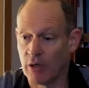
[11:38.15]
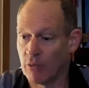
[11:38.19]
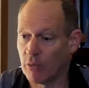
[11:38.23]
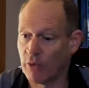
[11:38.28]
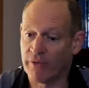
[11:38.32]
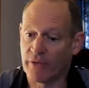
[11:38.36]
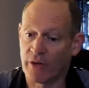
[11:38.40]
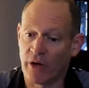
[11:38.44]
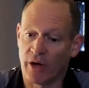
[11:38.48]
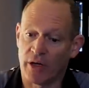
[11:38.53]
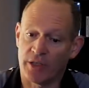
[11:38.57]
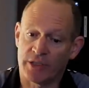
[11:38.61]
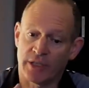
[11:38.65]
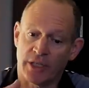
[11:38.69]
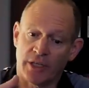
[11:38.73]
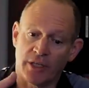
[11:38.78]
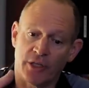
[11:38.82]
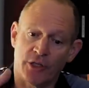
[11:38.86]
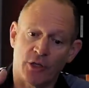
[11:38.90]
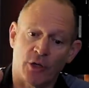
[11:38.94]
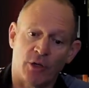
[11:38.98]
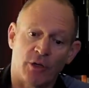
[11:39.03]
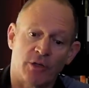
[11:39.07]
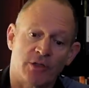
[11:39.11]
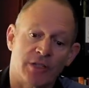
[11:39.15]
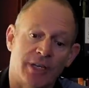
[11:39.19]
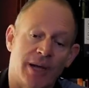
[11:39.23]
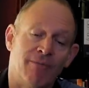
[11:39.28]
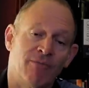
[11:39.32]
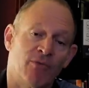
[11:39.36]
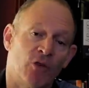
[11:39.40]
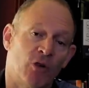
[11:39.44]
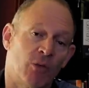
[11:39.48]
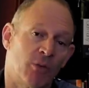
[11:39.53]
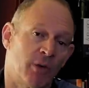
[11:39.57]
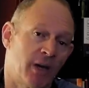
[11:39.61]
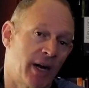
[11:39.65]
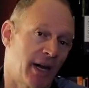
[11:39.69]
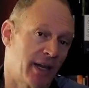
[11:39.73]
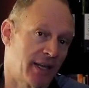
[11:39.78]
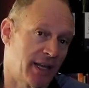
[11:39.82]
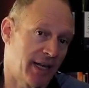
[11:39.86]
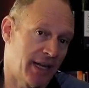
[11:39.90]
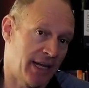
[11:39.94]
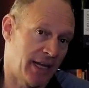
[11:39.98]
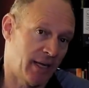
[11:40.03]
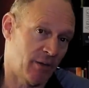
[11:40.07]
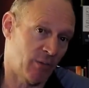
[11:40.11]
We've got to do some form or
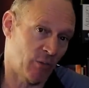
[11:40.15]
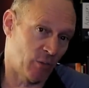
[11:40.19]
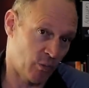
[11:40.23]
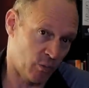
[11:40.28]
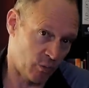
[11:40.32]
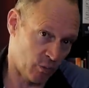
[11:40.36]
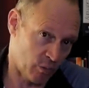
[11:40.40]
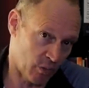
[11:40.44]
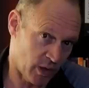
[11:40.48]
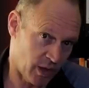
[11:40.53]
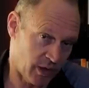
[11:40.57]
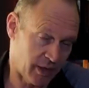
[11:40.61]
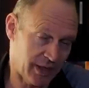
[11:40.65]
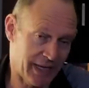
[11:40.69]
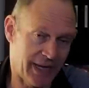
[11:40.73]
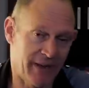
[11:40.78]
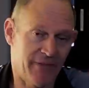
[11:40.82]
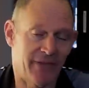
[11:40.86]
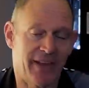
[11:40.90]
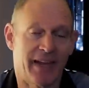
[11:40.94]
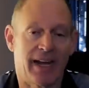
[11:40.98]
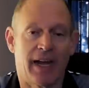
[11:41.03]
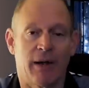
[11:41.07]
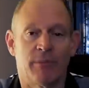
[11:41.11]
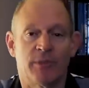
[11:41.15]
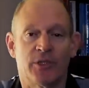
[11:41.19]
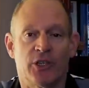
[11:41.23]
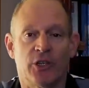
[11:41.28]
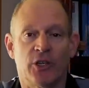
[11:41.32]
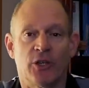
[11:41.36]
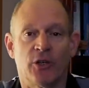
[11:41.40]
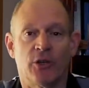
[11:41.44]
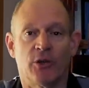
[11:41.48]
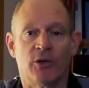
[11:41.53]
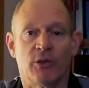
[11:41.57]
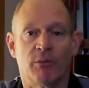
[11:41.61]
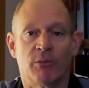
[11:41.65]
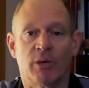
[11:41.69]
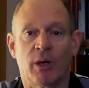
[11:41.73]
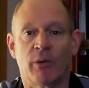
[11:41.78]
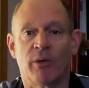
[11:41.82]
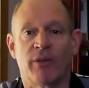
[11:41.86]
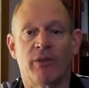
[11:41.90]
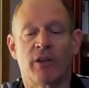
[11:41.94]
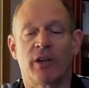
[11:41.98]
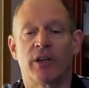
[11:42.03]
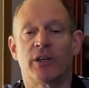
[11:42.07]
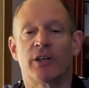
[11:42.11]
other, and I'll leave that up to you, but
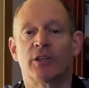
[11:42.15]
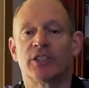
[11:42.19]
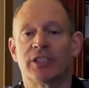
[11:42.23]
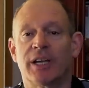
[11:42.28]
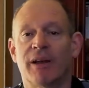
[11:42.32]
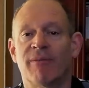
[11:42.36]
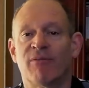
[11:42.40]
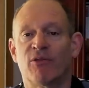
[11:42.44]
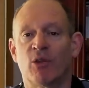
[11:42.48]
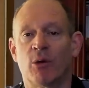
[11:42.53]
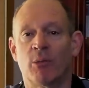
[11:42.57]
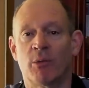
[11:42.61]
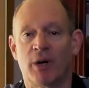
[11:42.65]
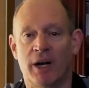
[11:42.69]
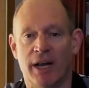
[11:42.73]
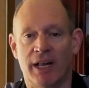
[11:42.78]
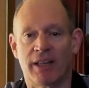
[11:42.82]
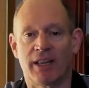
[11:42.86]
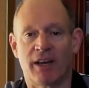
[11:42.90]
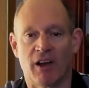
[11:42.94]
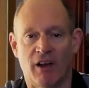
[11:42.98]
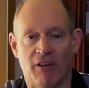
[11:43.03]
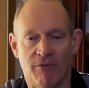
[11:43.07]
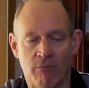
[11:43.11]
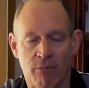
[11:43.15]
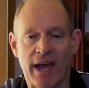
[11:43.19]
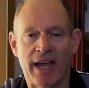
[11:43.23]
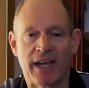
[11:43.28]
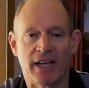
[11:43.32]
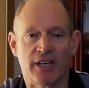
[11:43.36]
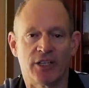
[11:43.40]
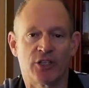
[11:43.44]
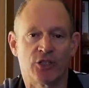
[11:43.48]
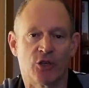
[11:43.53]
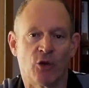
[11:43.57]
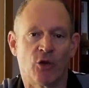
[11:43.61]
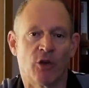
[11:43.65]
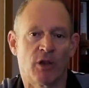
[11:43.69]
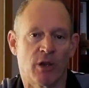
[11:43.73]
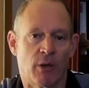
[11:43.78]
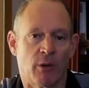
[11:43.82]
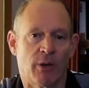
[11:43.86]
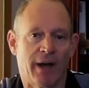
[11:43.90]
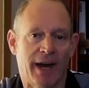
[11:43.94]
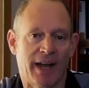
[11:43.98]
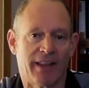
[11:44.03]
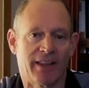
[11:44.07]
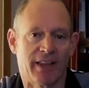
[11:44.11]
we've got to do some form or other of making sure that
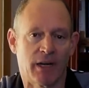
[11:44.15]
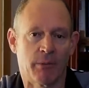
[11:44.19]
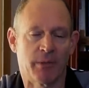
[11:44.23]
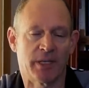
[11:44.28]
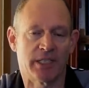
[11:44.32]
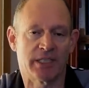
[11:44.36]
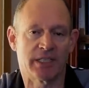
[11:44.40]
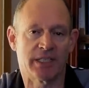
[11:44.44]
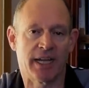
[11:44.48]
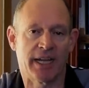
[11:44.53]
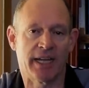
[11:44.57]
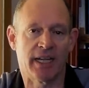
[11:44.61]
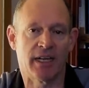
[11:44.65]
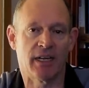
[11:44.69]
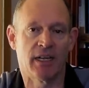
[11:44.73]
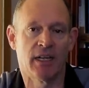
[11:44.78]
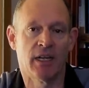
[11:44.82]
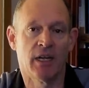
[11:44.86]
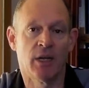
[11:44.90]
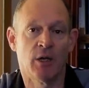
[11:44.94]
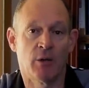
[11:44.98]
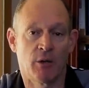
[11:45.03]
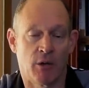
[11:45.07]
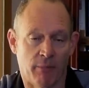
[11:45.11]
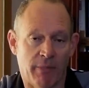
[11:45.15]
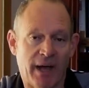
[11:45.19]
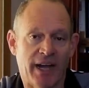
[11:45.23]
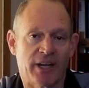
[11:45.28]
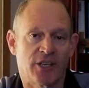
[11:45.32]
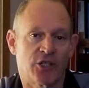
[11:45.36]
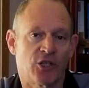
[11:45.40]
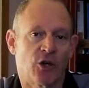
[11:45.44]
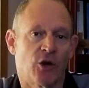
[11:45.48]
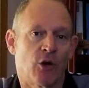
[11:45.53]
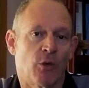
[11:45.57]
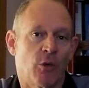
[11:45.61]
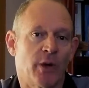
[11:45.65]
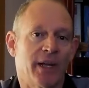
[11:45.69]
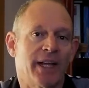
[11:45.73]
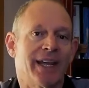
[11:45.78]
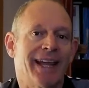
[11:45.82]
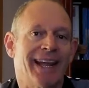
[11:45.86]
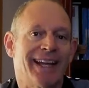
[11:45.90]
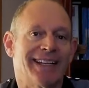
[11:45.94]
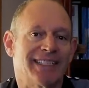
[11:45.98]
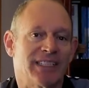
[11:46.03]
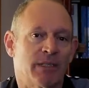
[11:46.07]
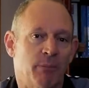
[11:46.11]
we're out there to be seen, but make sure we
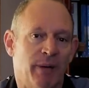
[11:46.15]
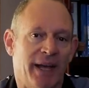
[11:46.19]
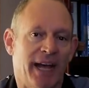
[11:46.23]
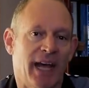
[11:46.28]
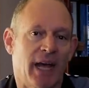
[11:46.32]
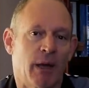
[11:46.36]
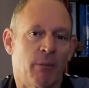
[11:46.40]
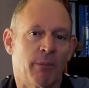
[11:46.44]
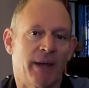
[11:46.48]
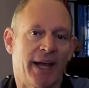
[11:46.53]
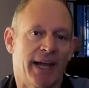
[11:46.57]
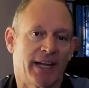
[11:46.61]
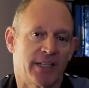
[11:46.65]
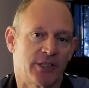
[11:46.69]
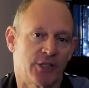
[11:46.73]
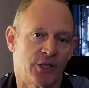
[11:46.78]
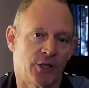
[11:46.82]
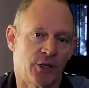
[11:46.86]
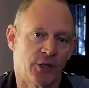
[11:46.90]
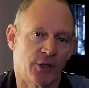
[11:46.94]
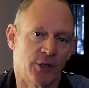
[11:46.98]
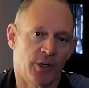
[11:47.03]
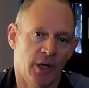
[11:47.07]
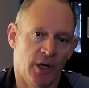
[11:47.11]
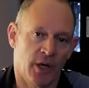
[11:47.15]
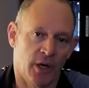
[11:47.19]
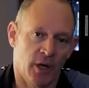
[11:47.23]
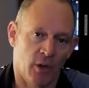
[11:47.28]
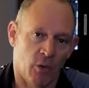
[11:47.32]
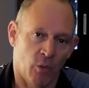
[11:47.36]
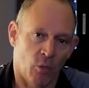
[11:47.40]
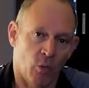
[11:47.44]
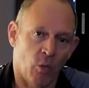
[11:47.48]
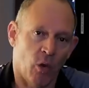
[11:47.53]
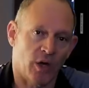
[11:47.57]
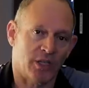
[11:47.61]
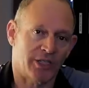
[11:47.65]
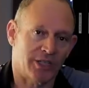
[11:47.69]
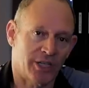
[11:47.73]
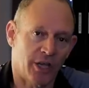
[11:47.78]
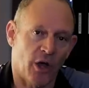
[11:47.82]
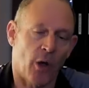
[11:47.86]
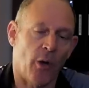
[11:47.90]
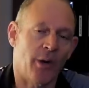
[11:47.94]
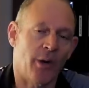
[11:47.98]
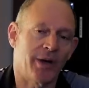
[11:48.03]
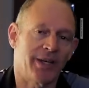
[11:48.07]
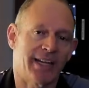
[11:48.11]
get some power back to what's
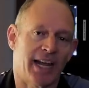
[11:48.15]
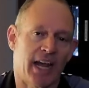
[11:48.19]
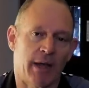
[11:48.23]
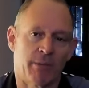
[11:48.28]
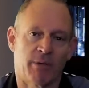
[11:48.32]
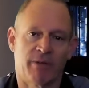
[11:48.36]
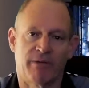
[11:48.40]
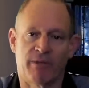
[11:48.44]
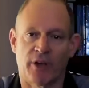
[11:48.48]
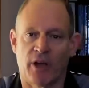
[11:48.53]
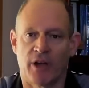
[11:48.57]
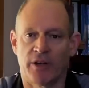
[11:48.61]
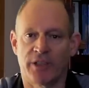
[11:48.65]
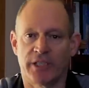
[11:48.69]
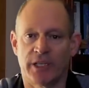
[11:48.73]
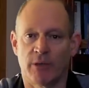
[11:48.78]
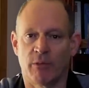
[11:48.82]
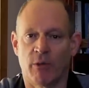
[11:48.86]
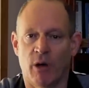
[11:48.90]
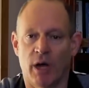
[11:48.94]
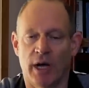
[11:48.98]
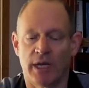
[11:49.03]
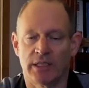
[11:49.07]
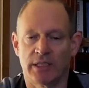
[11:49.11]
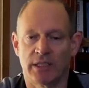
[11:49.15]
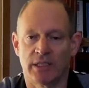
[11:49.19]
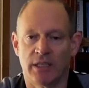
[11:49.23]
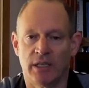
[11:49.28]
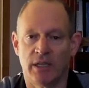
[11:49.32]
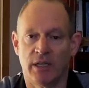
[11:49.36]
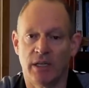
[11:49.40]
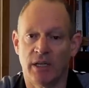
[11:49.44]
going to happen voting-wise.